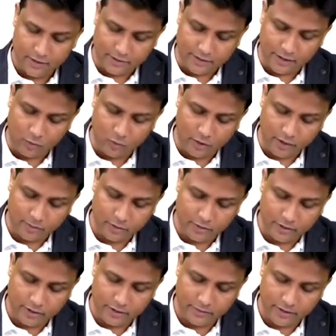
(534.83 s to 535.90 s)
Then what about
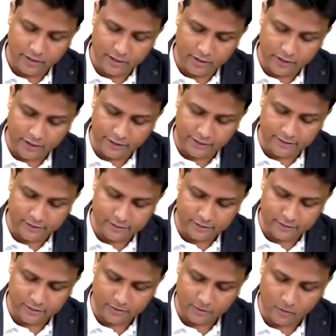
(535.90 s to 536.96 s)
the remaining 9, sir?
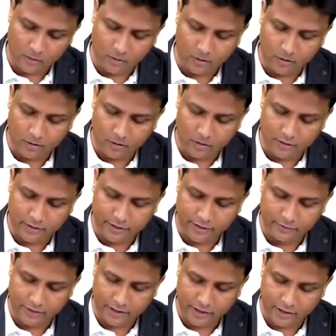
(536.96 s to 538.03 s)
All the
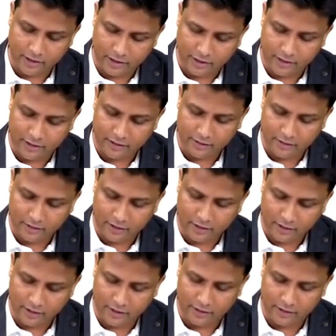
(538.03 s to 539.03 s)
remaining 9 are